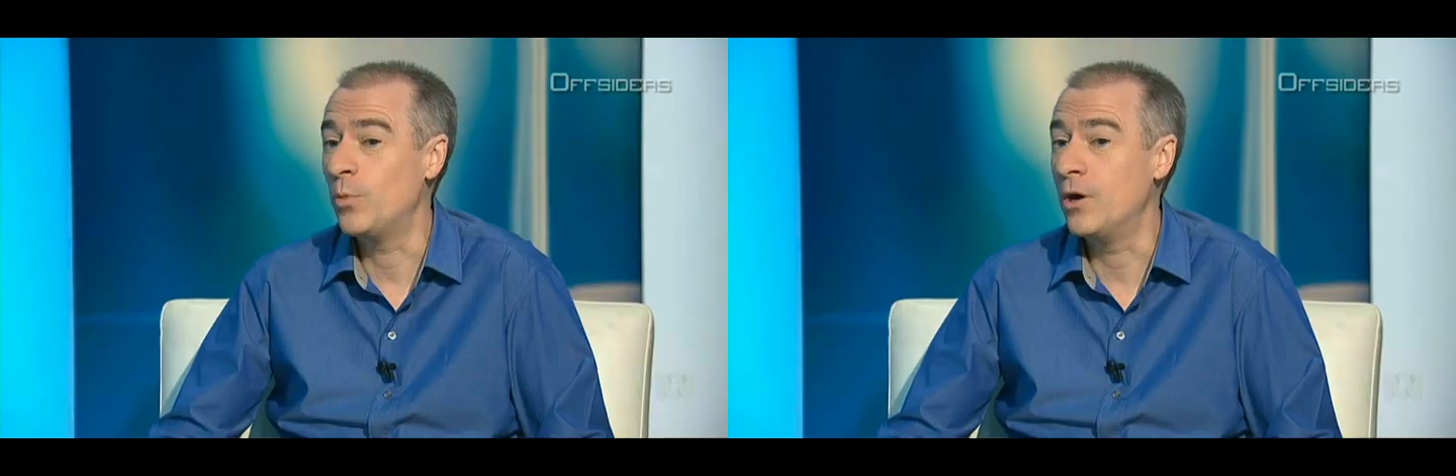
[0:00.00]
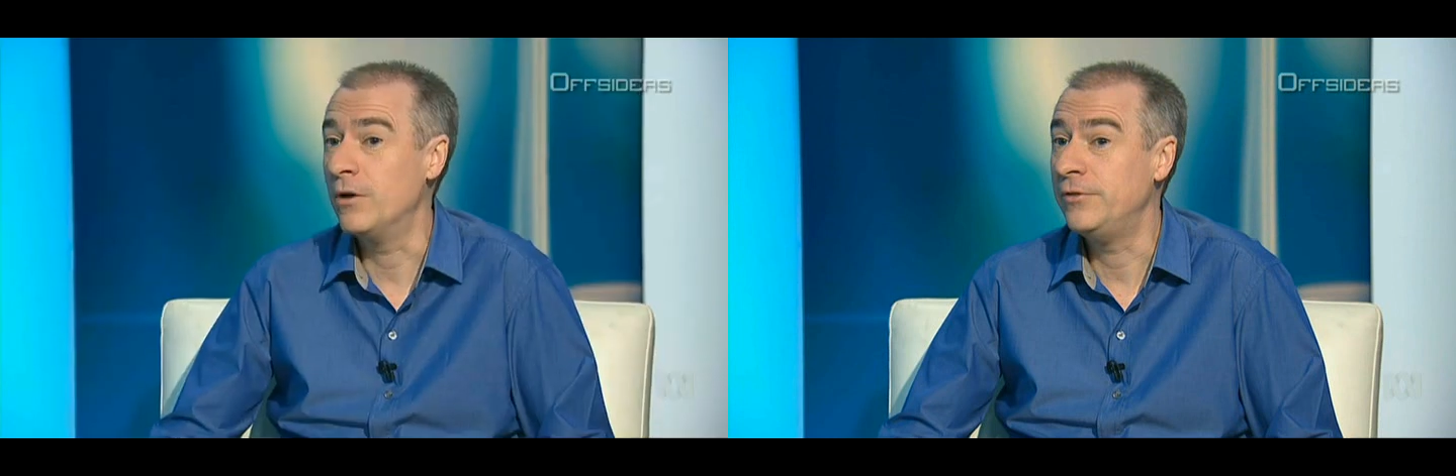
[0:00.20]

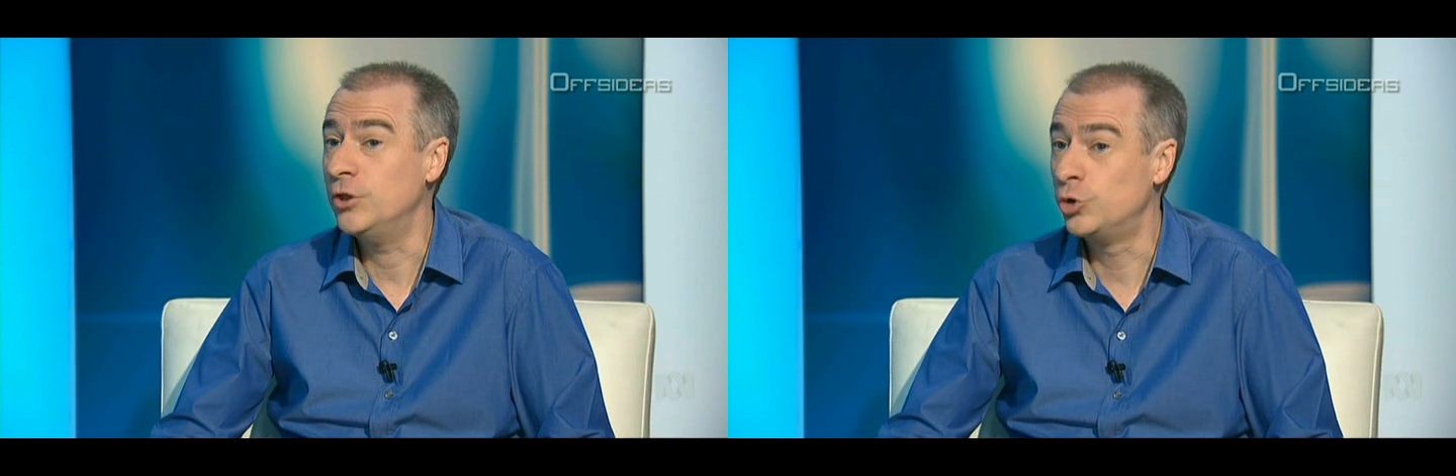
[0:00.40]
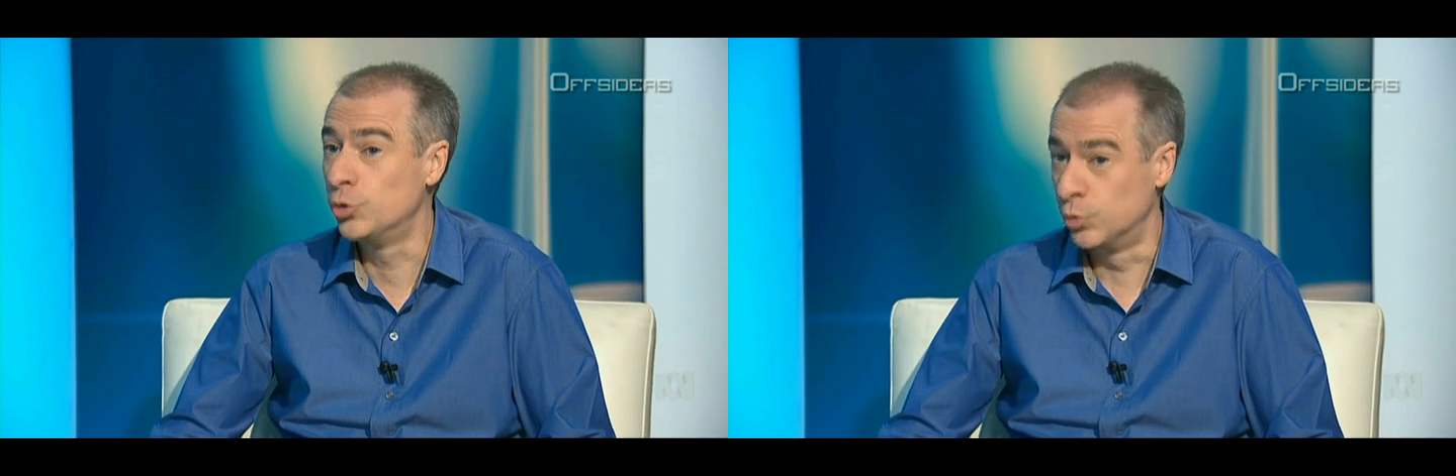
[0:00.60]
where if
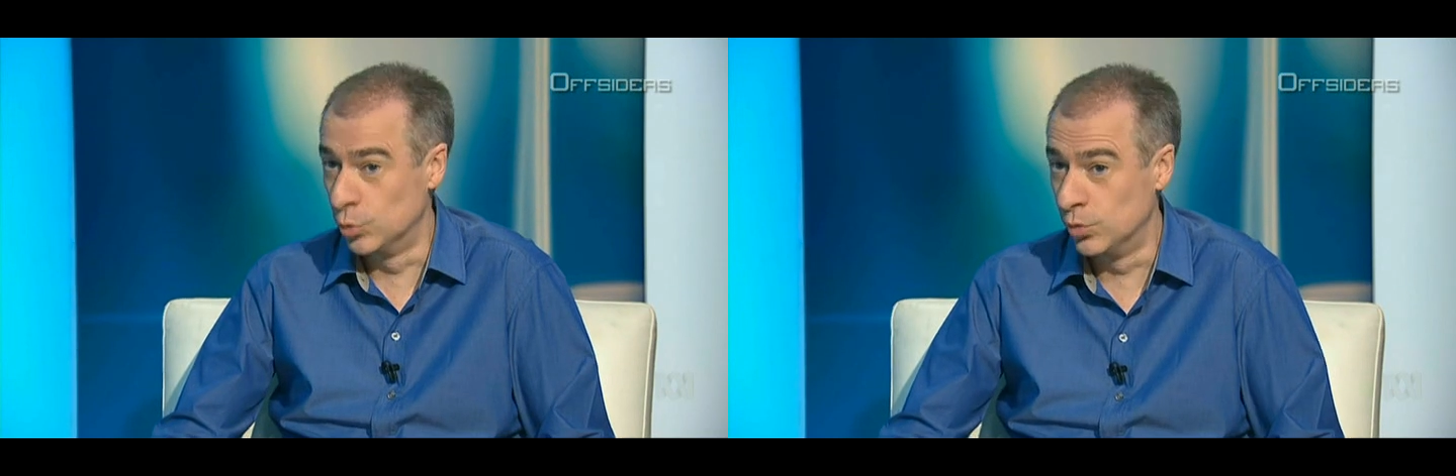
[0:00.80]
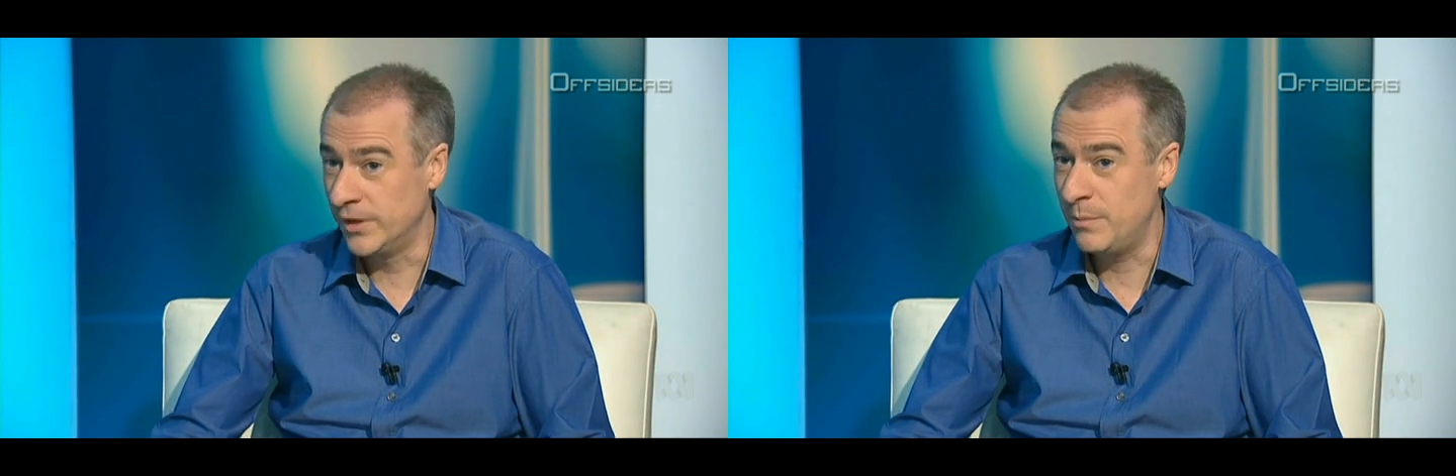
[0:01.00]
you
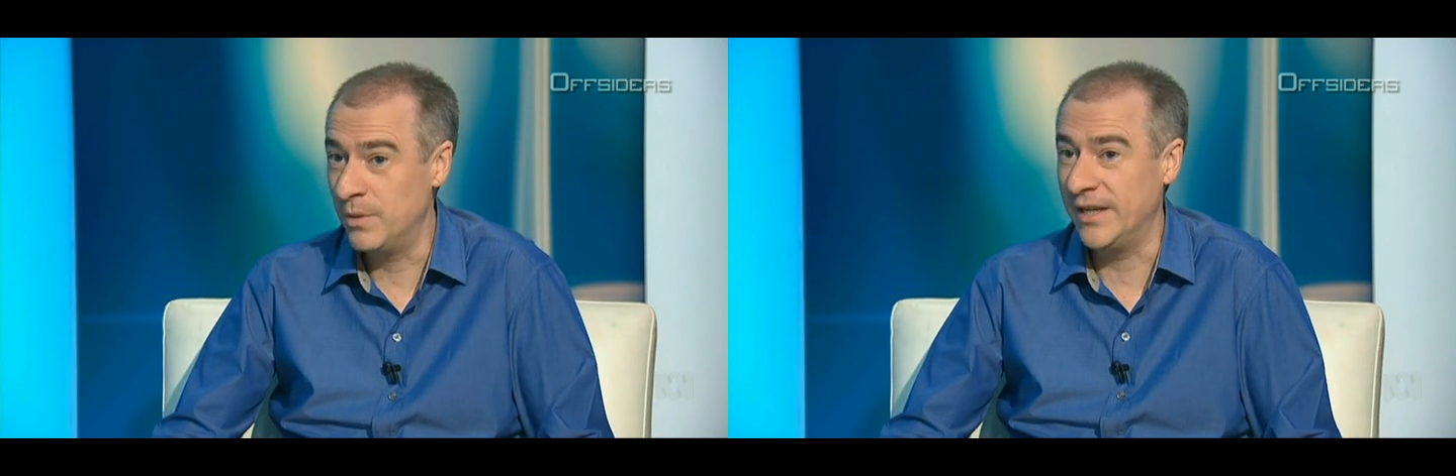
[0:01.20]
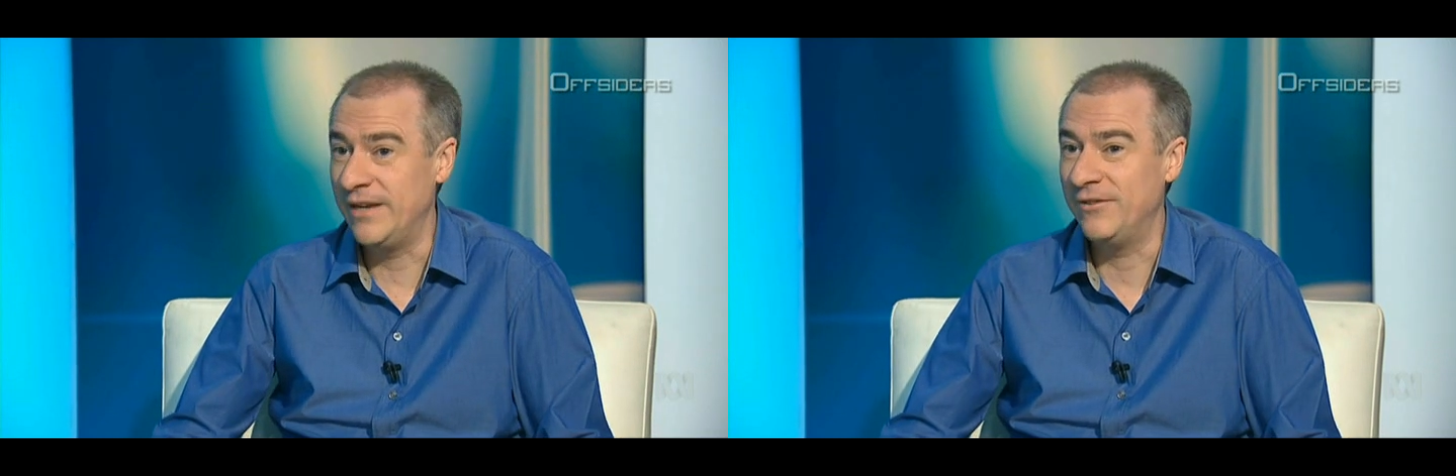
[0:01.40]
truly
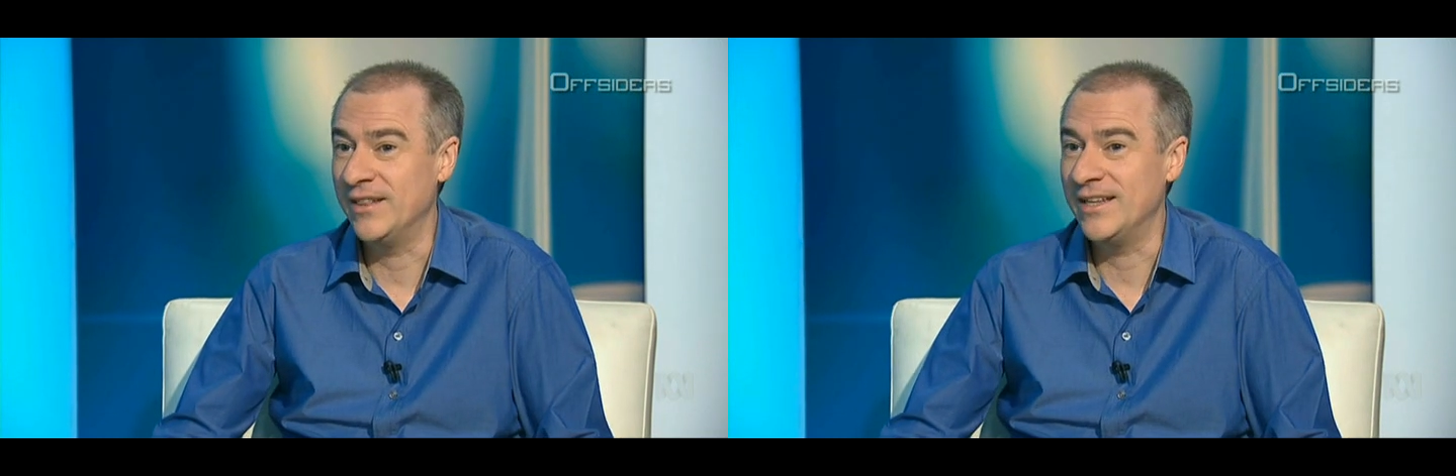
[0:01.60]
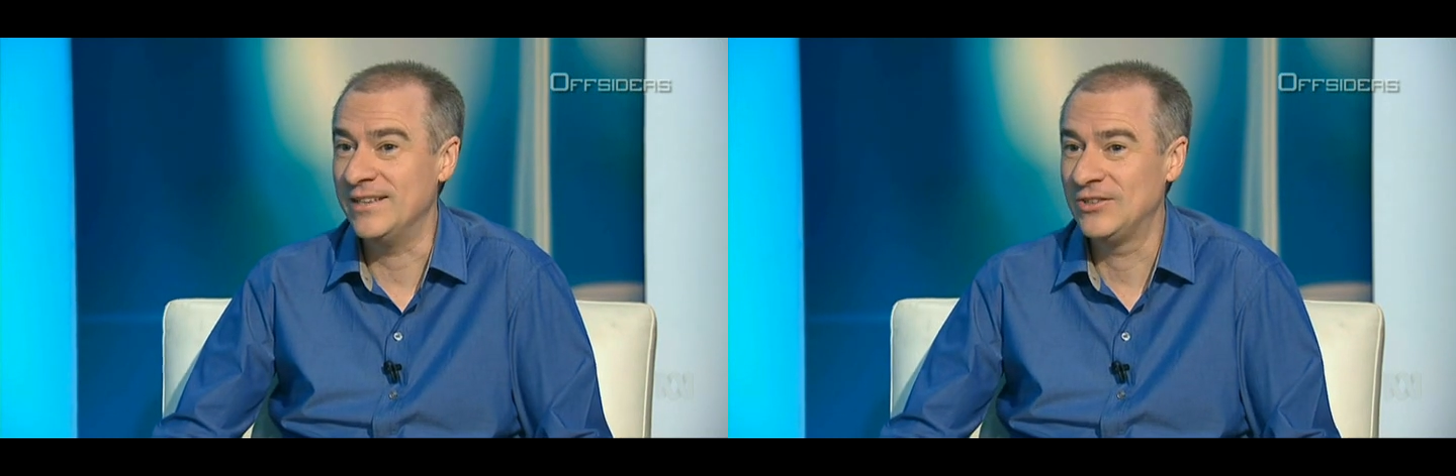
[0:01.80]
believe
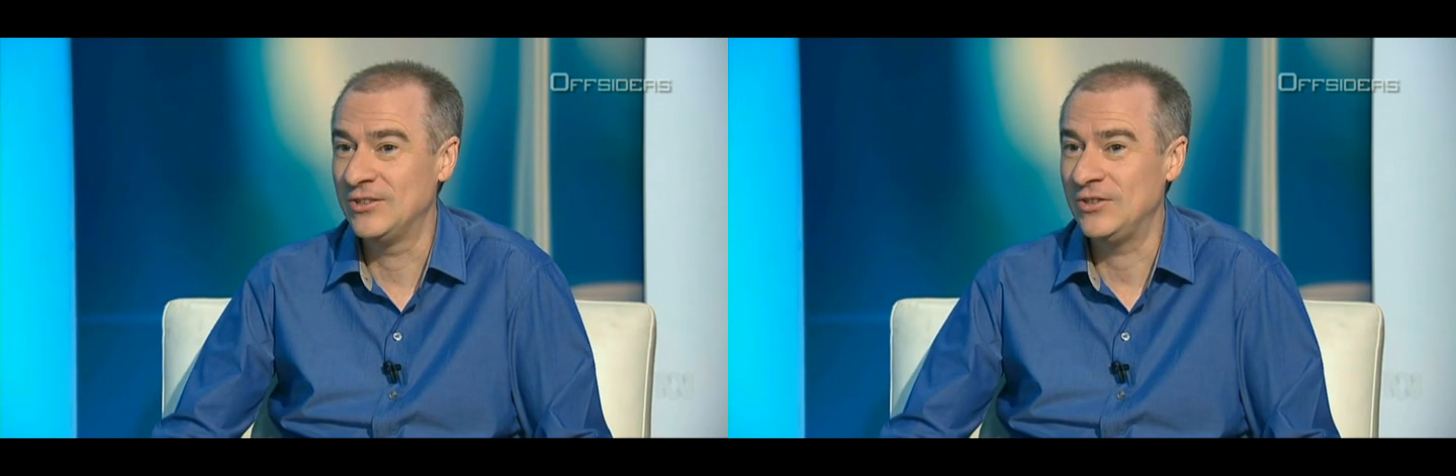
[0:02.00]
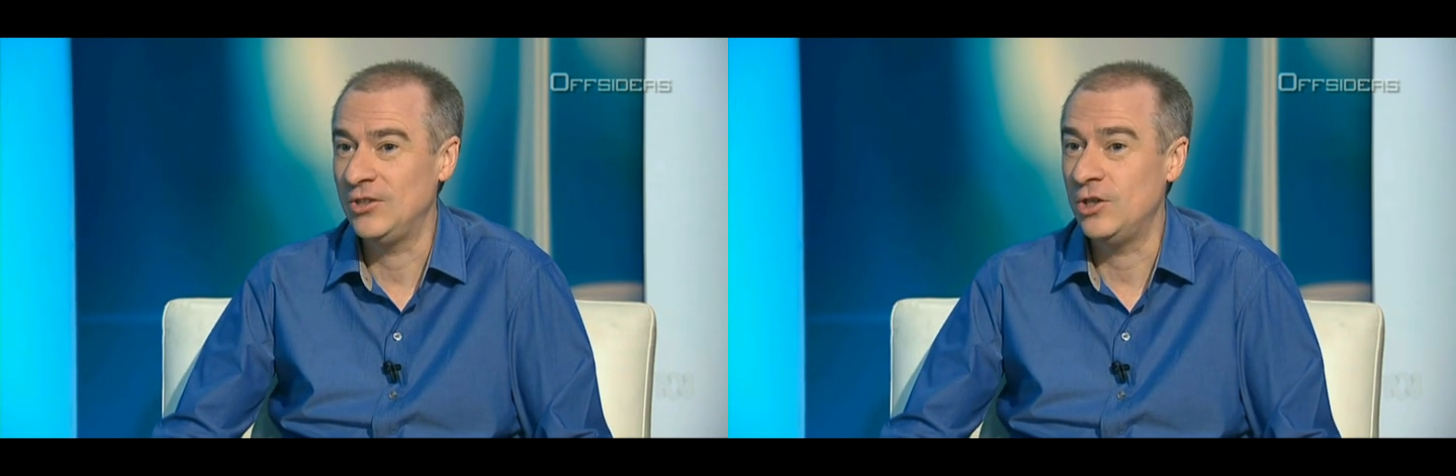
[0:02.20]
in this,